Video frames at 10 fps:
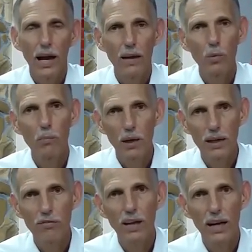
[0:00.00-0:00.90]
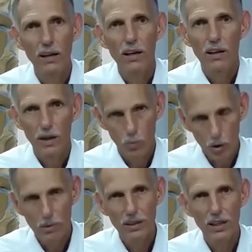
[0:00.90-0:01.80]
and we believe that there
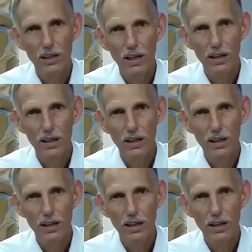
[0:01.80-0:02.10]
will be 10